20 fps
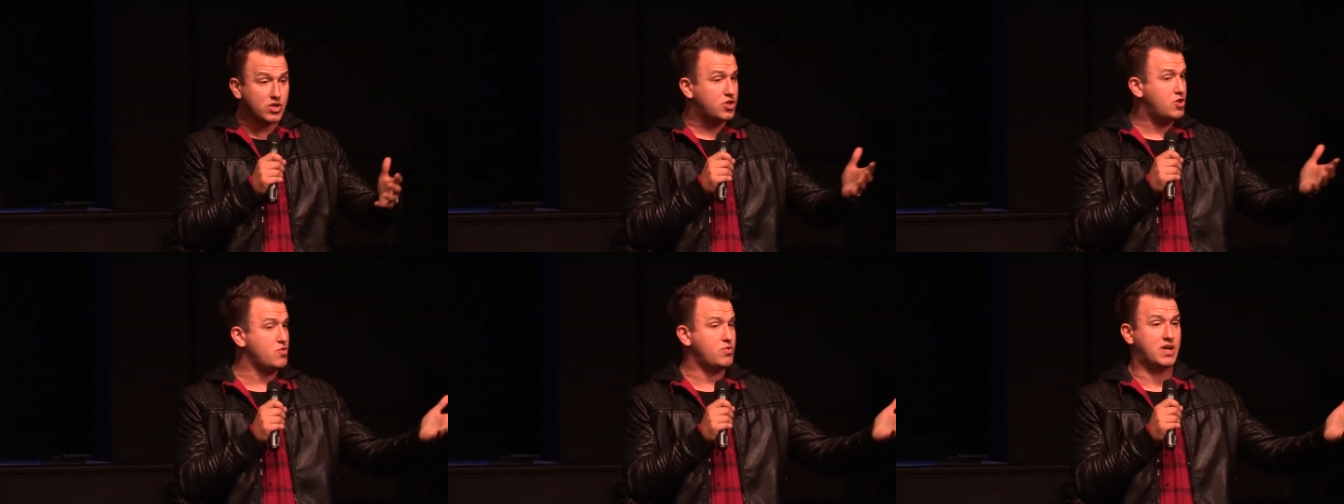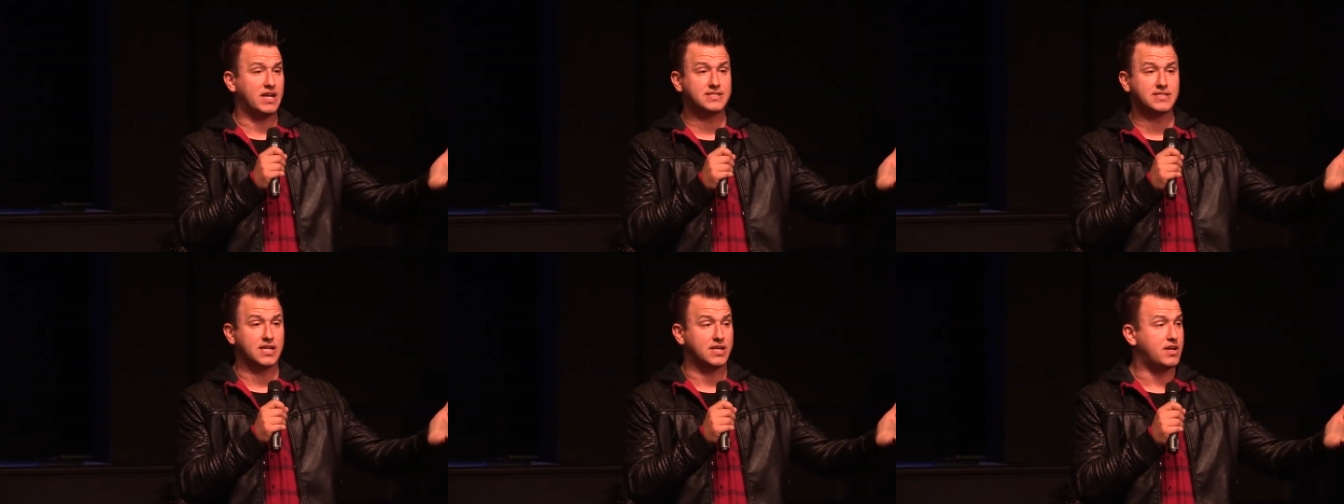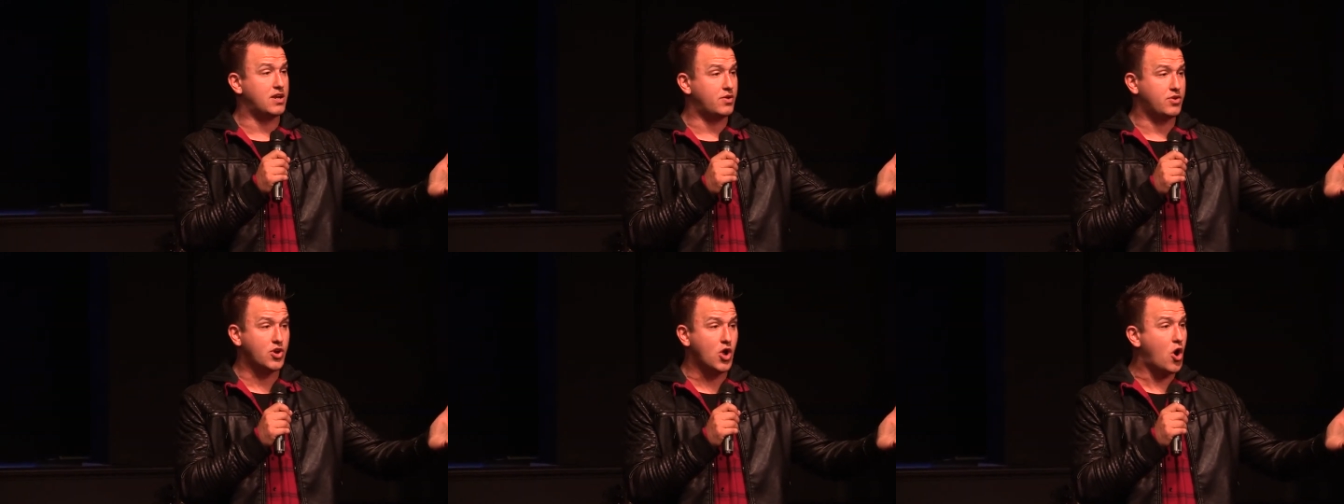you get to
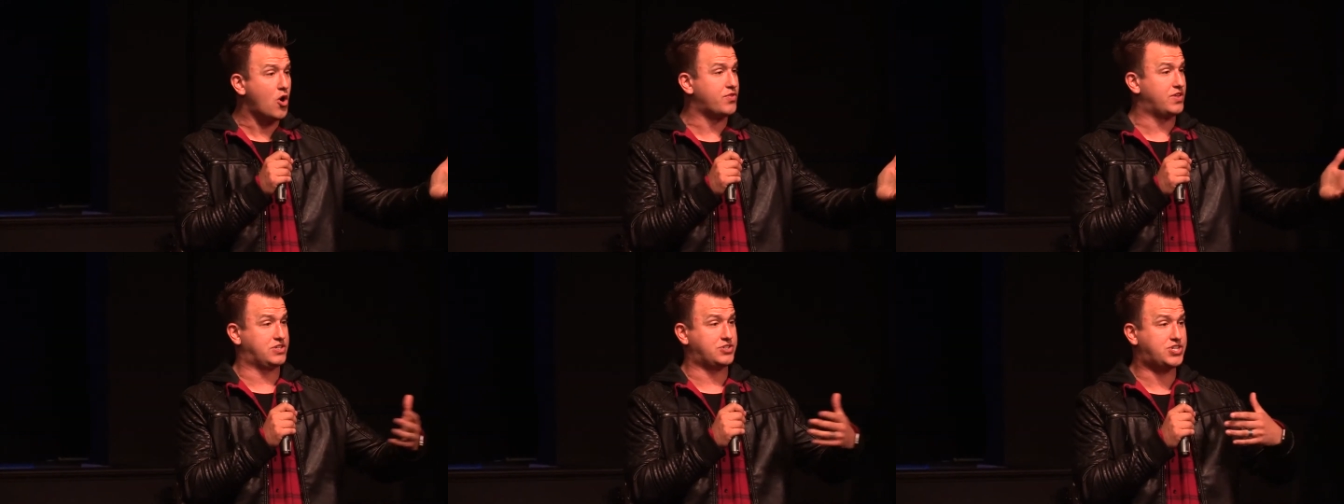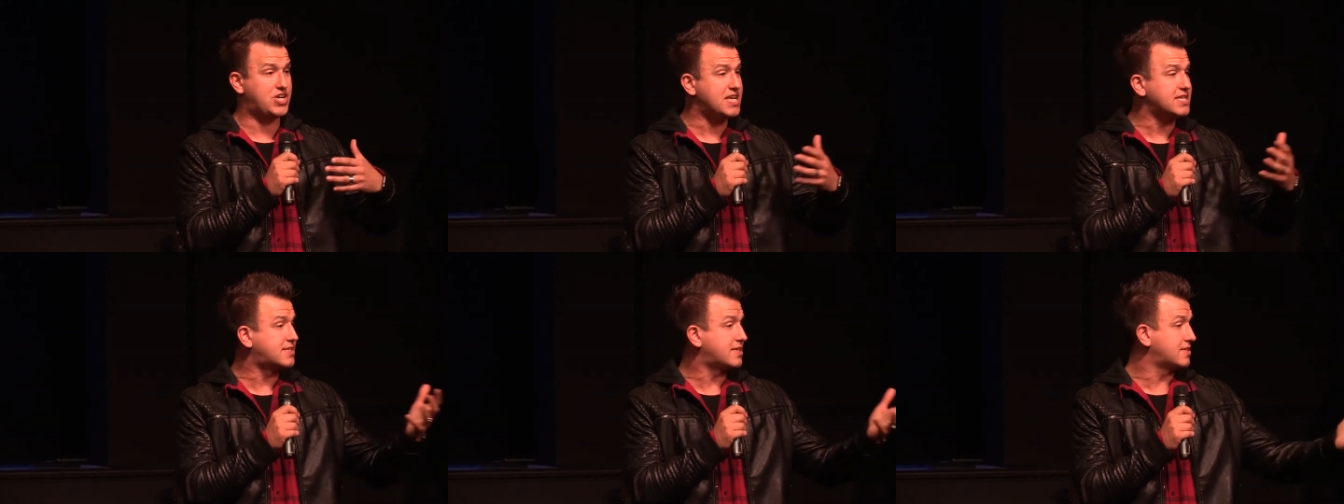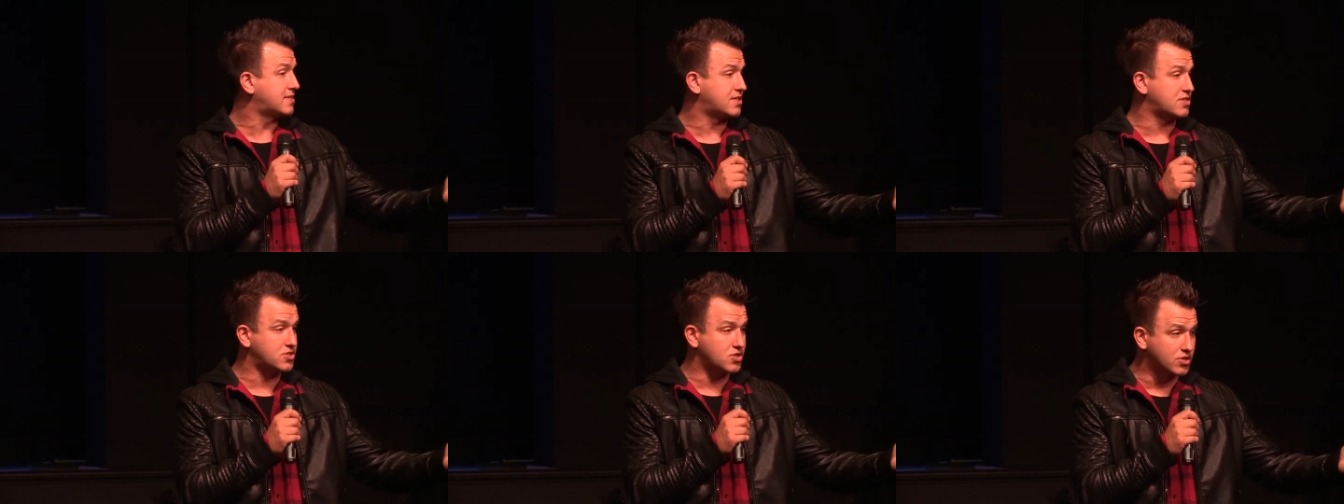know that
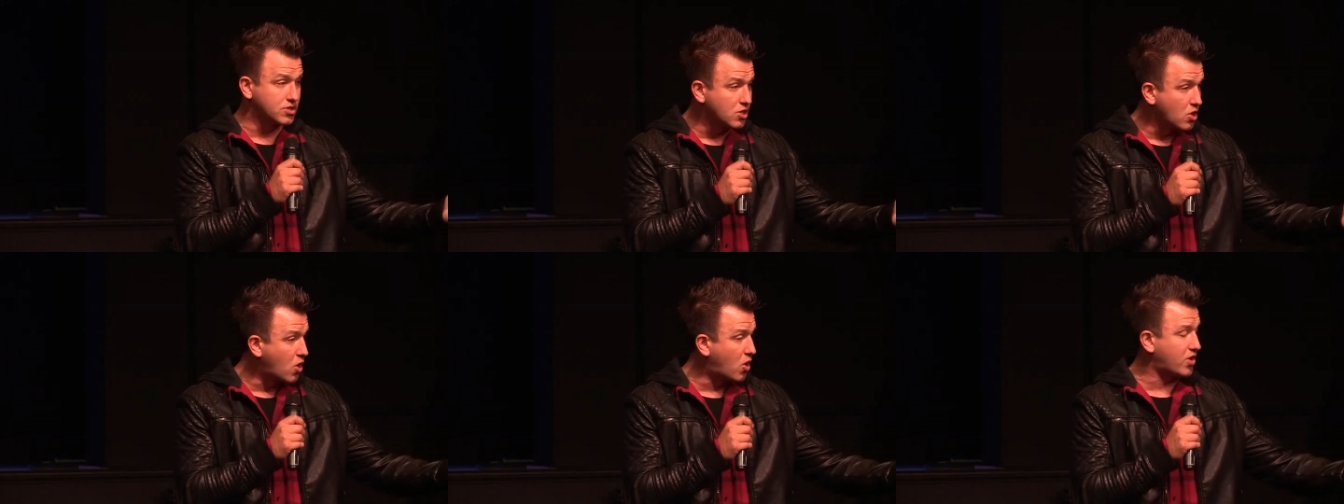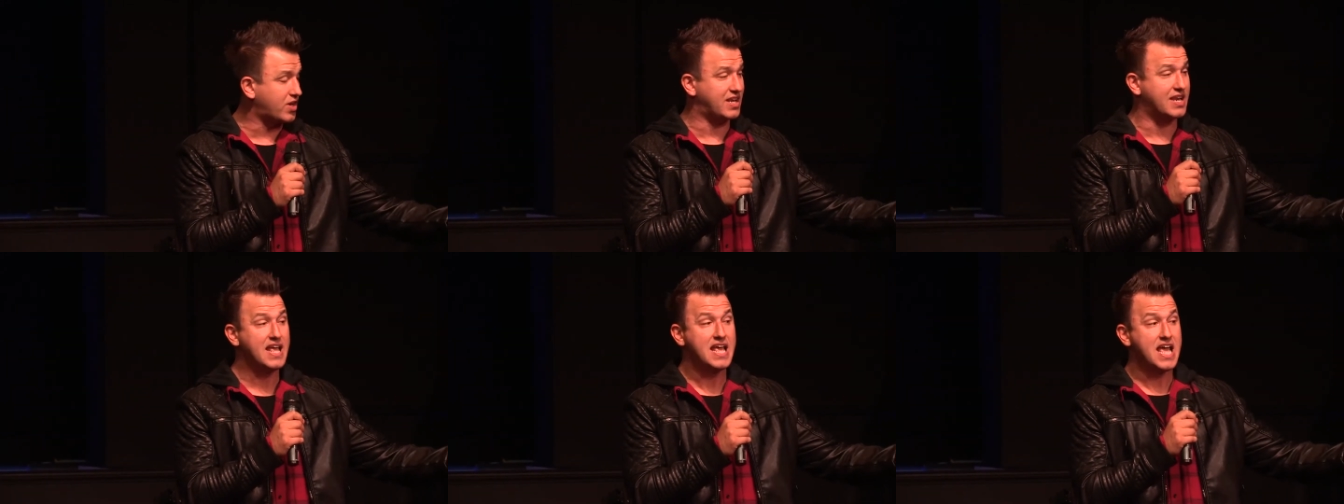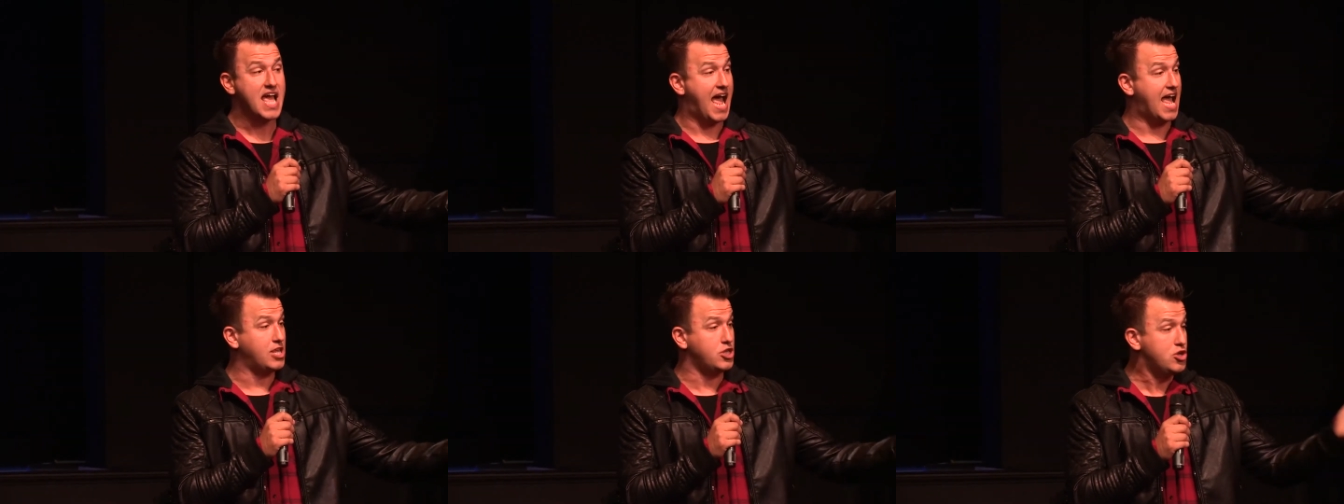Jesus is your Lord and,
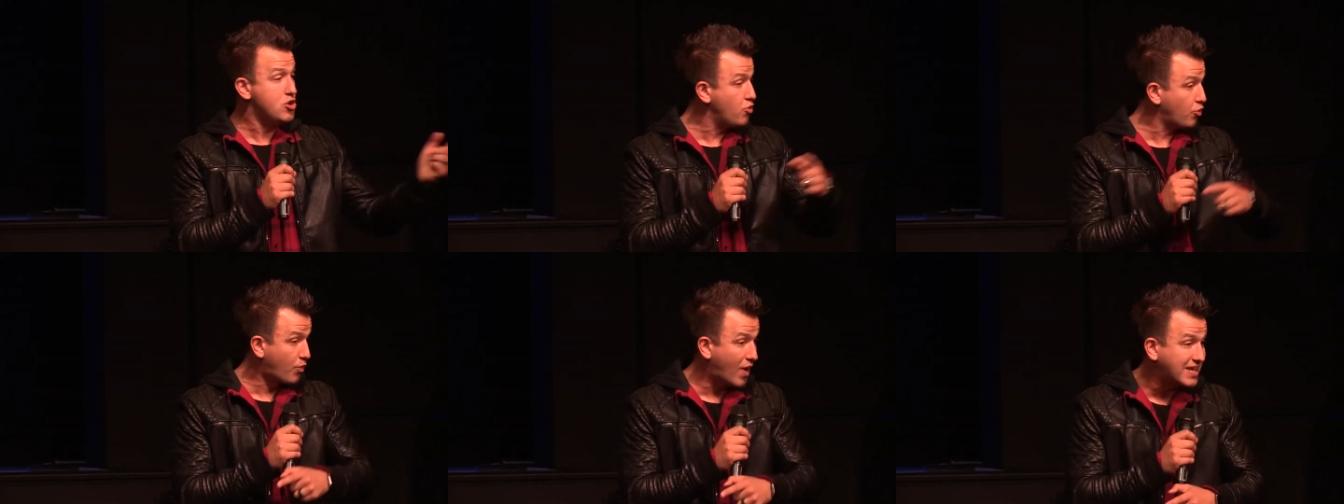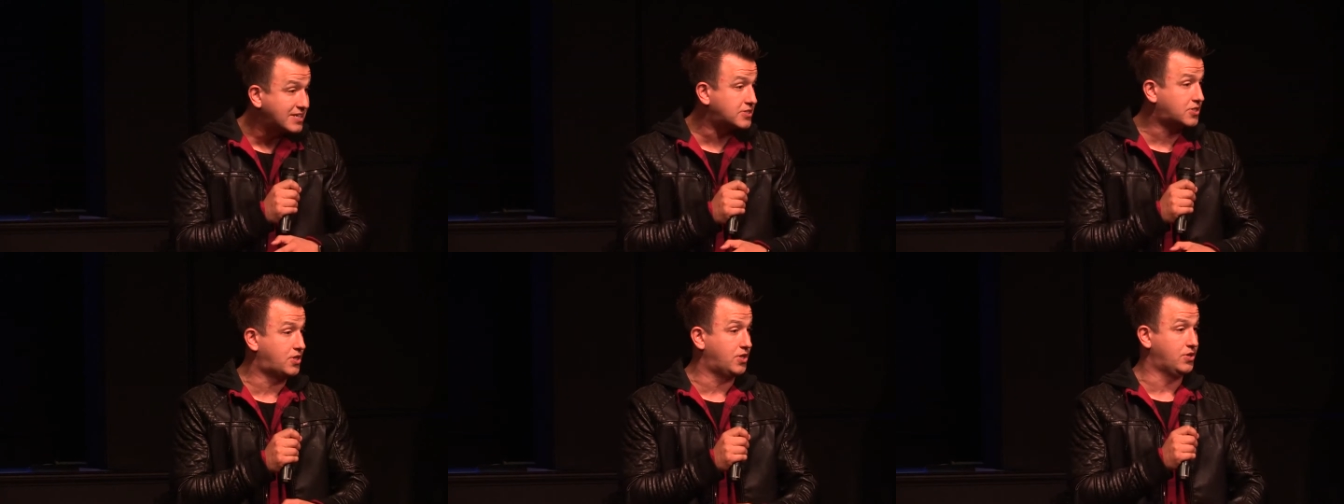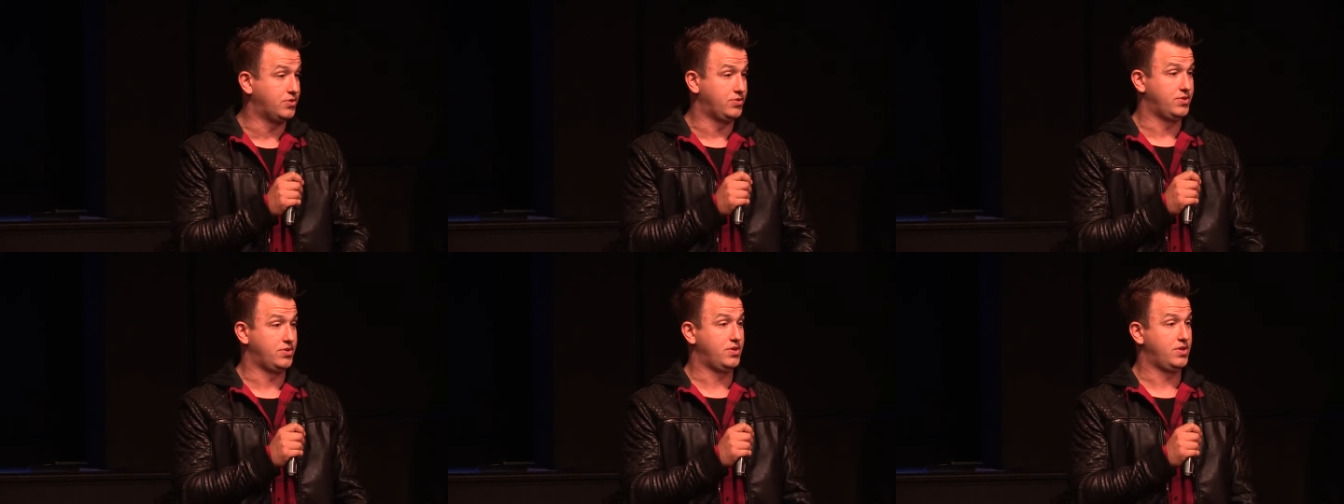and you
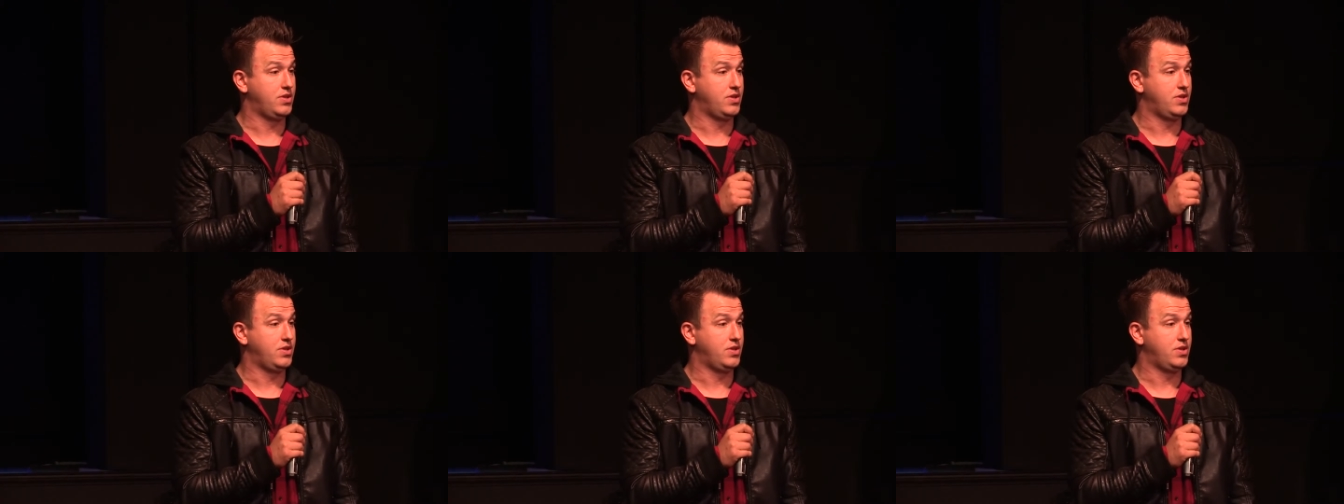rescued.